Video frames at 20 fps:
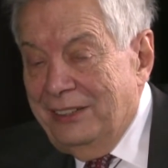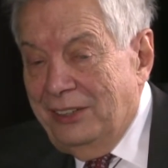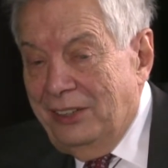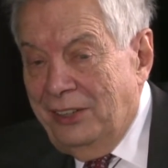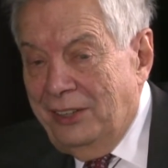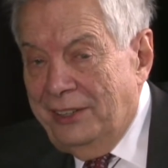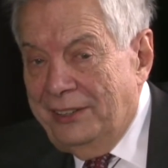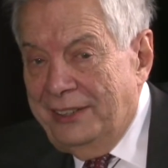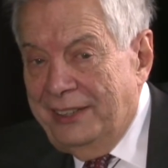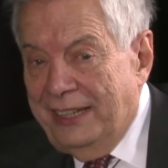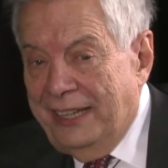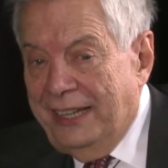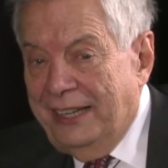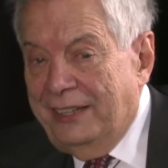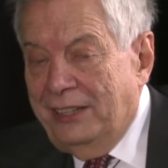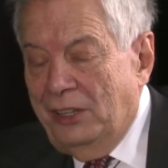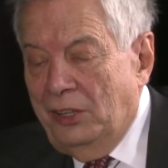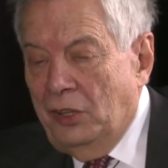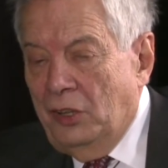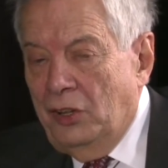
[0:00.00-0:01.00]
on that
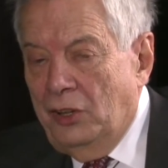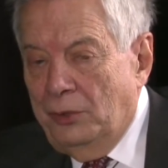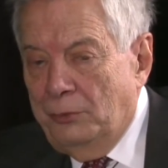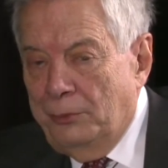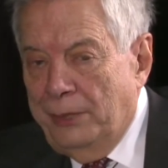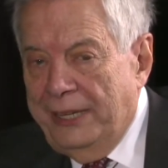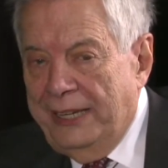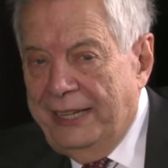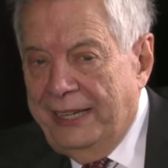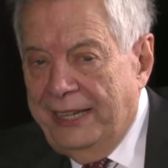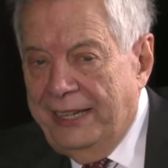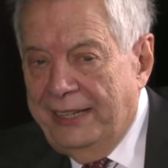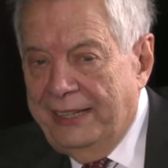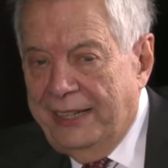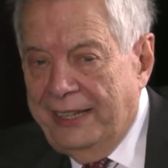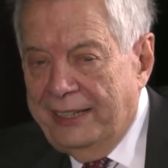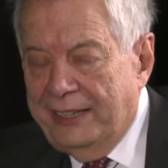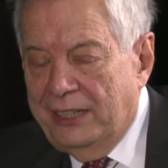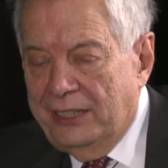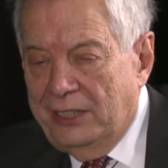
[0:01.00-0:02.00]
long weekend
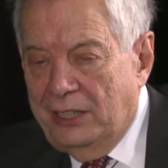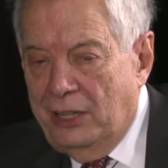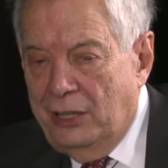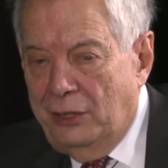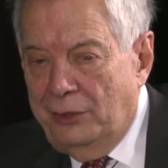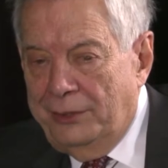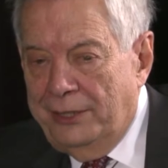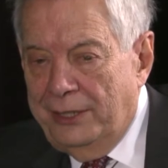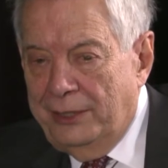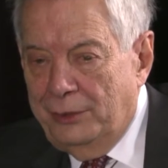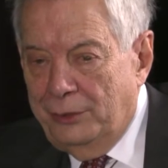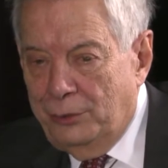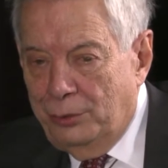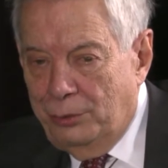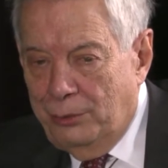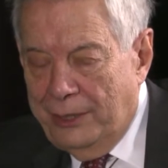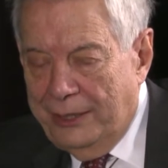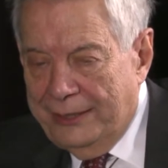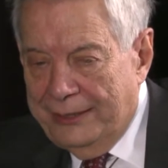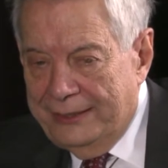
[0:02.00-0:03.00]
I got called in
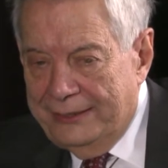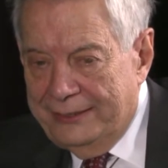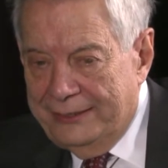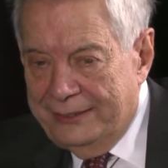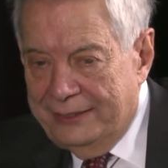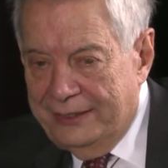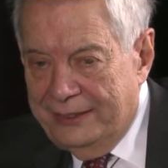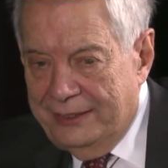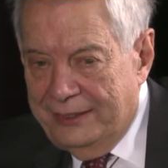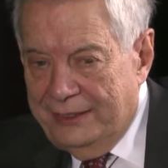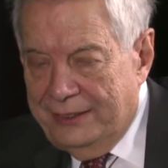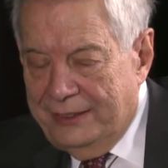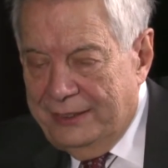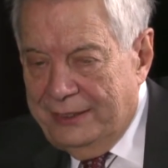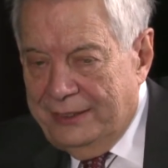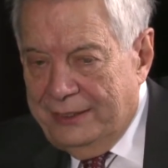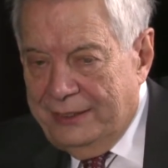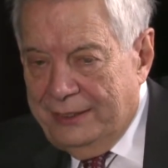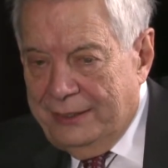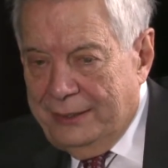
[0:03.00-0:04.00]
twice
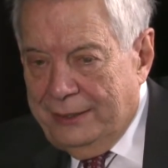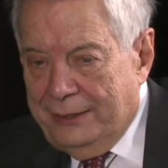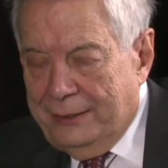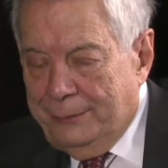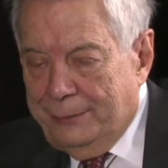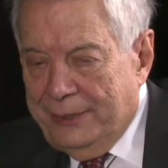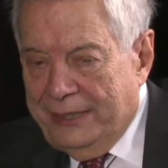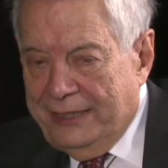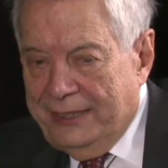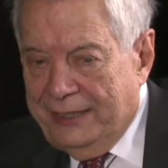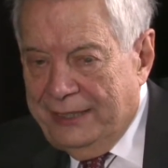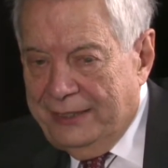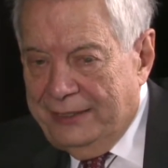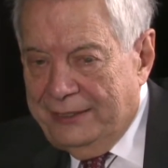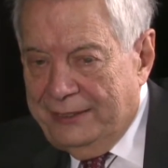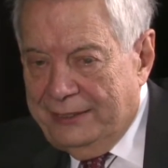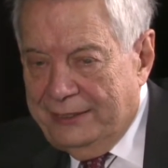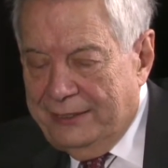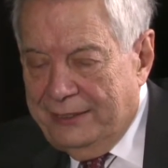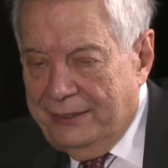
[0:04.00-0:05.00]

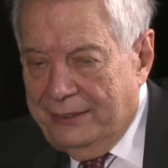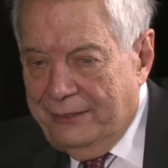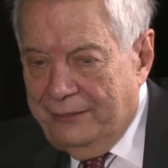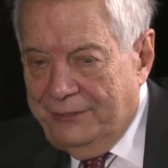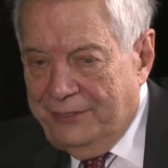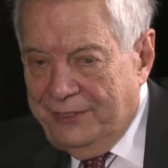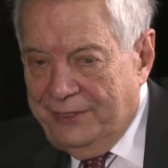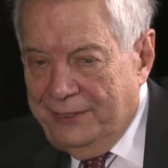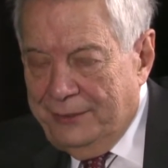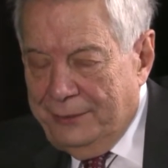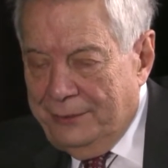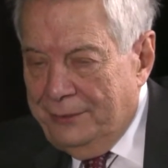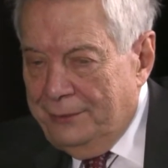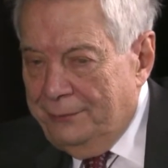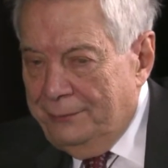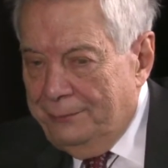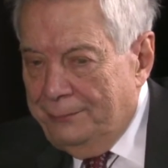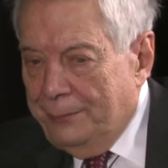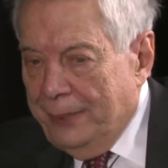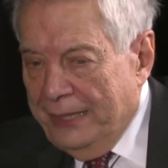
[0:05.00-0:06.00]
because of
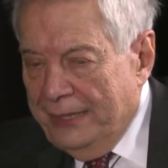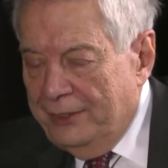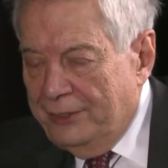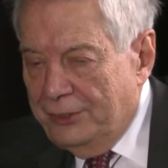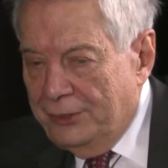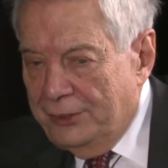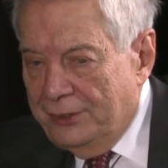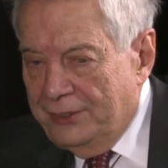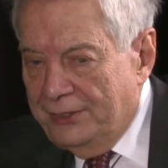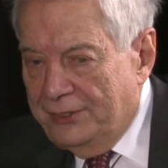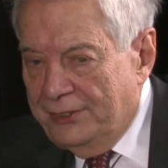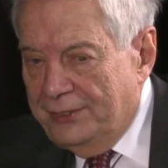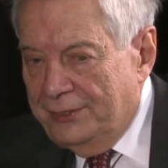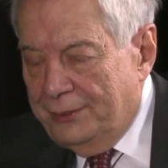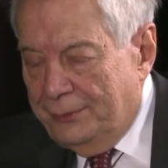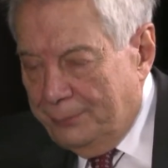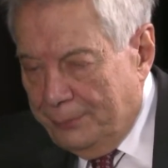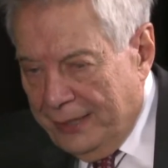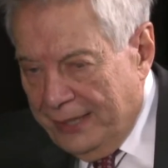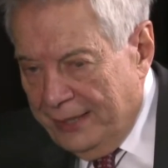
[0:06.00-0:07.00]

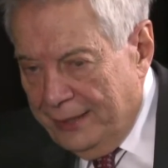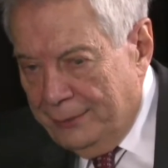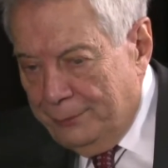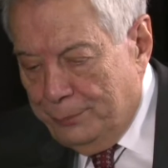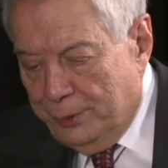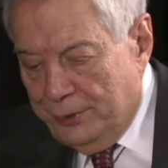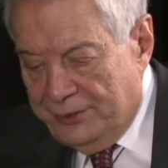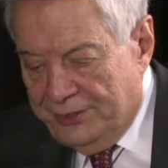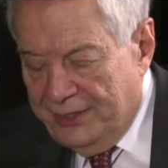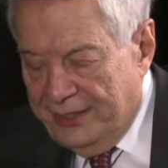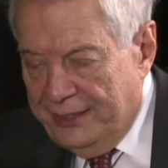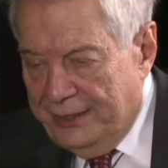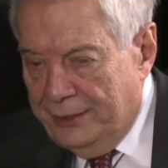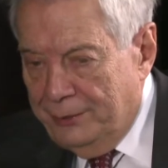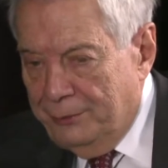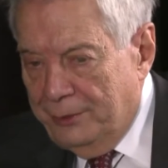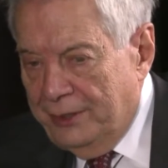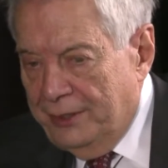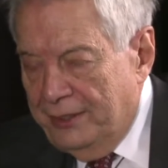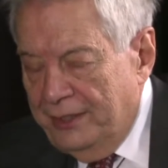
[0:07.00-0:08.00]
patients, men
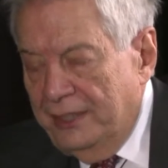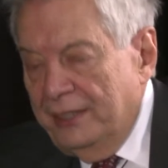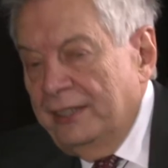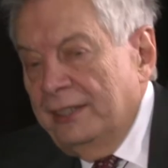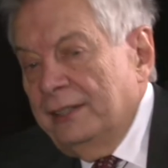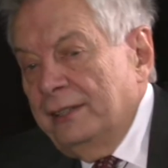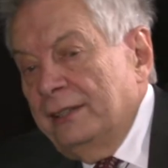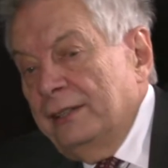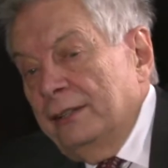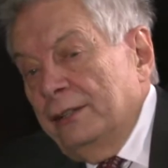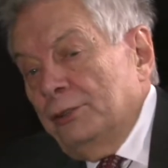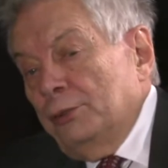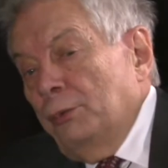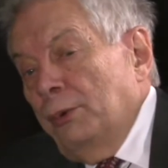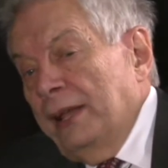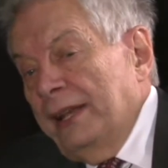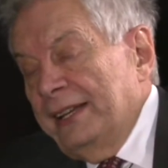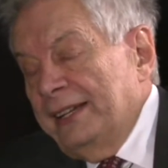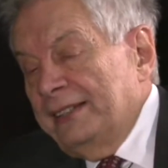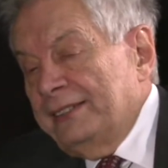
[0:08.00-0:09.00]
presenting with
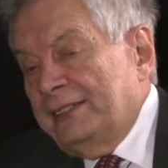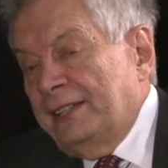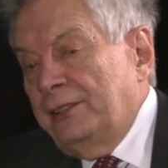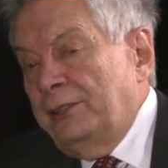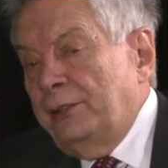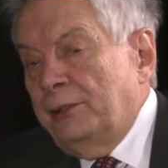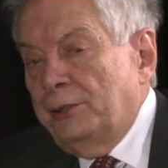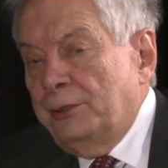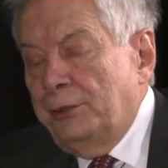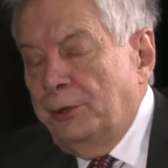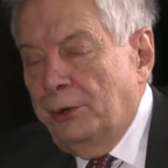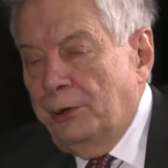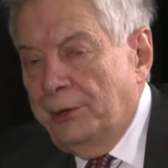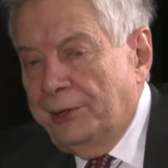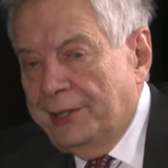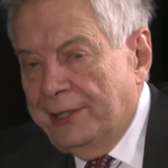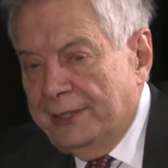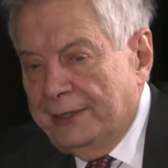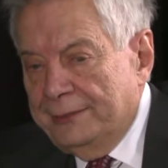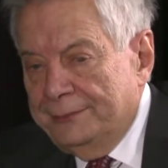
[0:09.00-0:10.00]
swellings in their
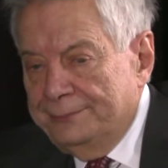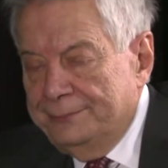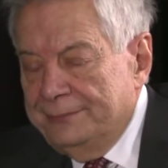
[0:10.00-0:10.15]
groin